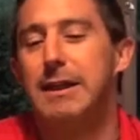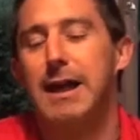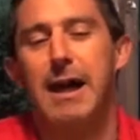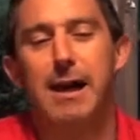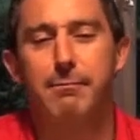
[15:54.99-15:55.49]

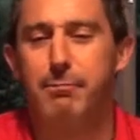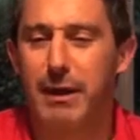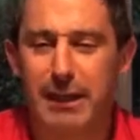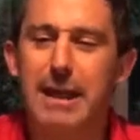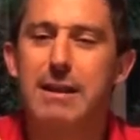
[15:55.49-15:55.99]

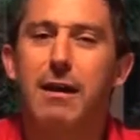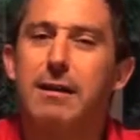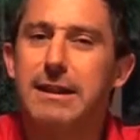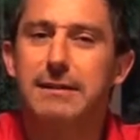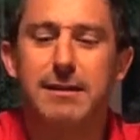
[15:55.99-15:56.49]
But keep the
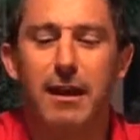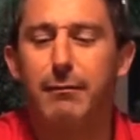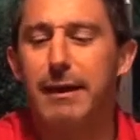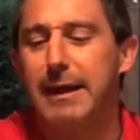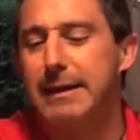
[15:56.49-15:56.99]
ideas
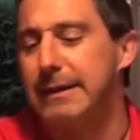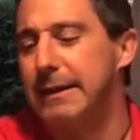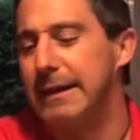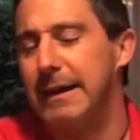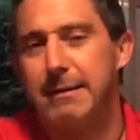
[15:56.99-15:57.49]
coming.
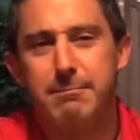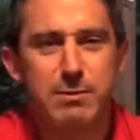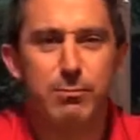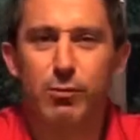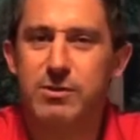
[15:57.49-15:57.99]

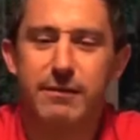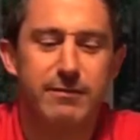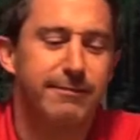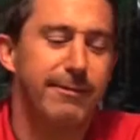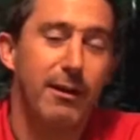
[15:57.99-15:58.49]
There's more stuff
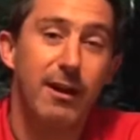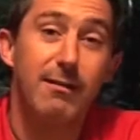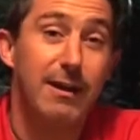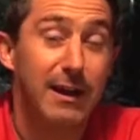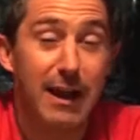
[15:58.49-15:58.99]
to follow,
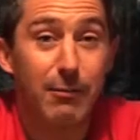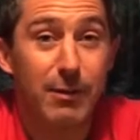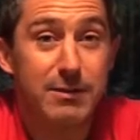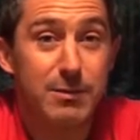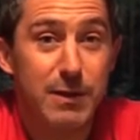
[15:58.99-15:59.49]
and I can't
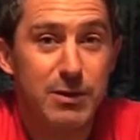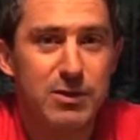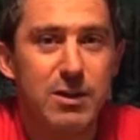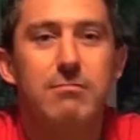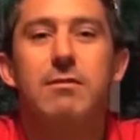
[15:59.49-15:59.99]
wait to speak to you
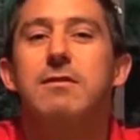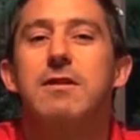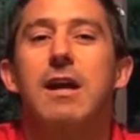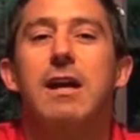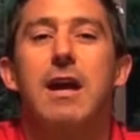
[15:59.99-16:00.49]
soon.
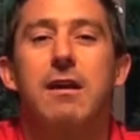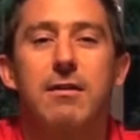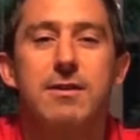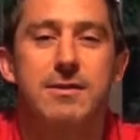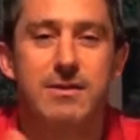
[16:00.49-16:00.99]
Take care,
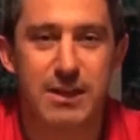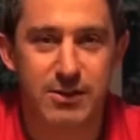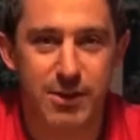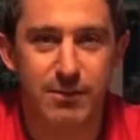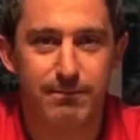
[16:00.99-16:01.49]
guys. See you
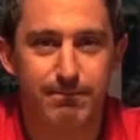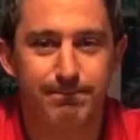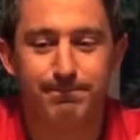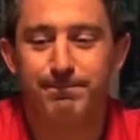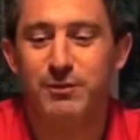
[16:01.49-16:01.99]
soon.
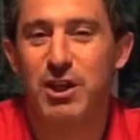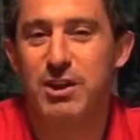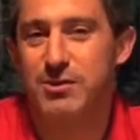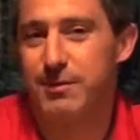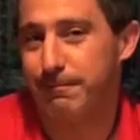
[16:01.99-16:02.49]

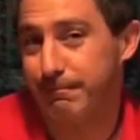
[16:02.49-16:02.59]
Cheers.